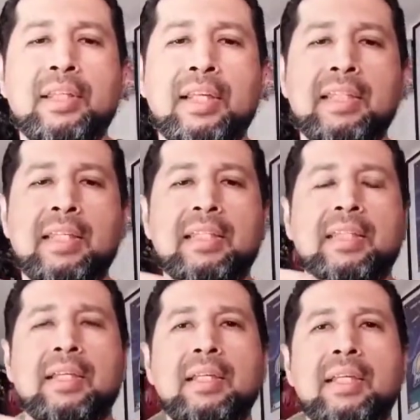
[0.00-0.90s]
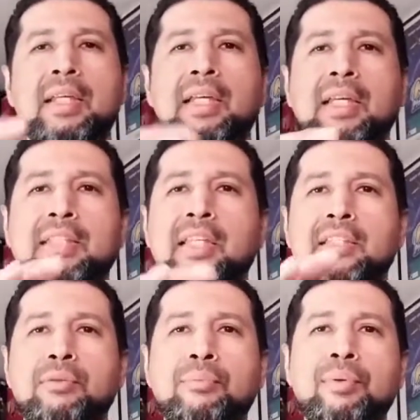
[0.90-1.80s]
that it
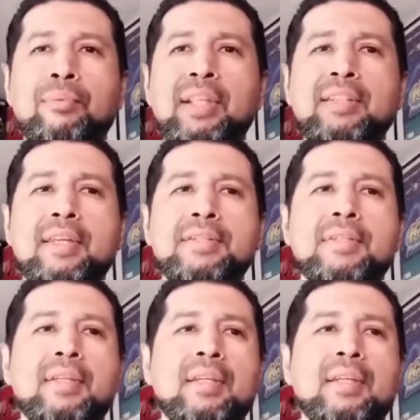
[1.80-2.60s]
doesn't read disc,